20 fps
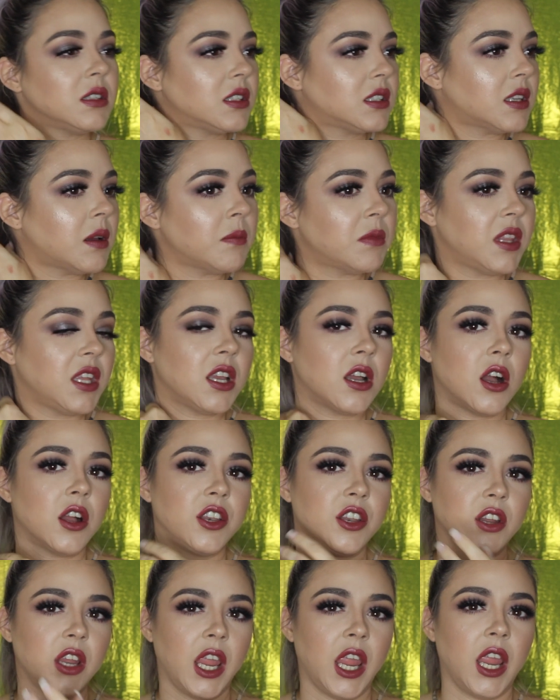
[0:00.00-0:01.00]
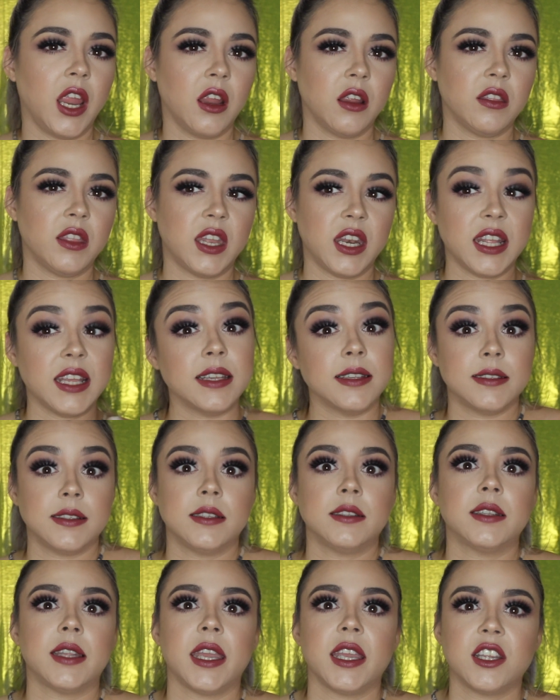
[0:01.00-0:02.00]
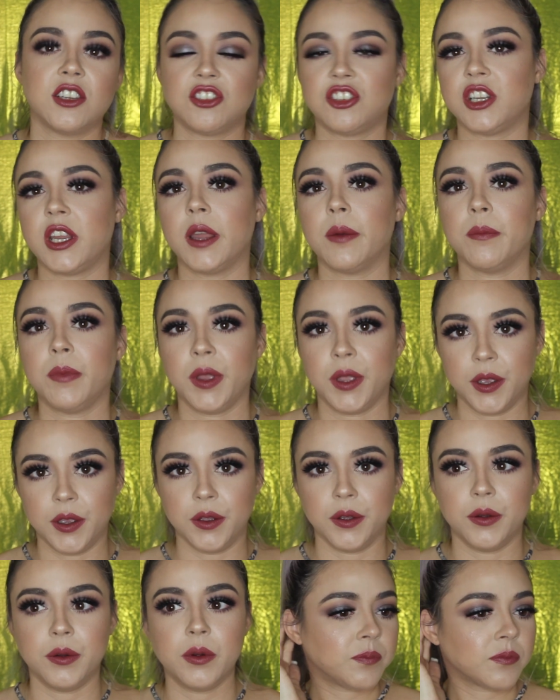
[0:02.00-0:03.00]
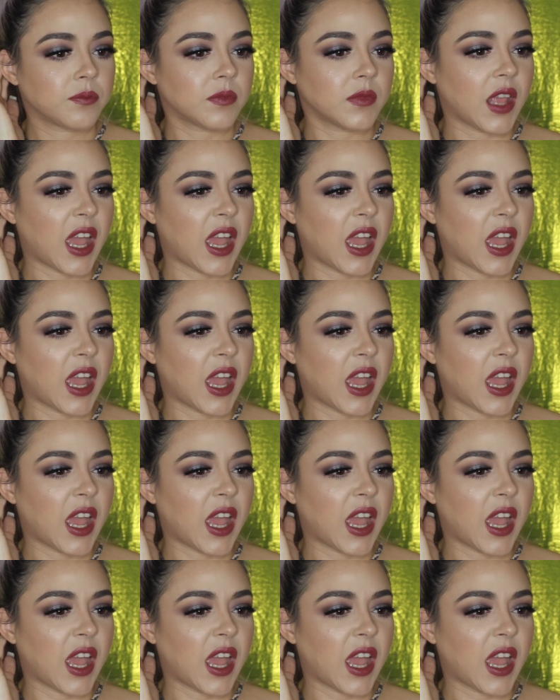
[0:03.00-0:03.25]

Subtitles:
something on your hair that isn't like shampoo.